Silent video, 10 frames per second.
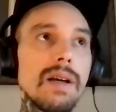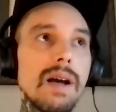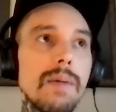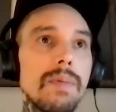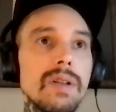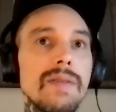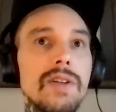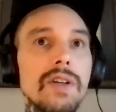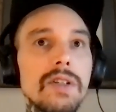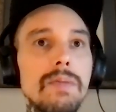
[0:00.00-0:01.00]
I believe
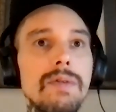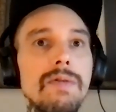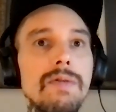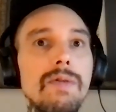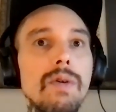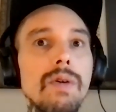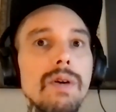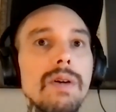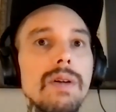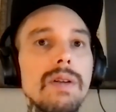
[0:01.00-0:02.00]
just
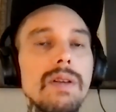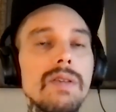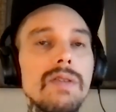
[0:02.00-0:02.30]
before the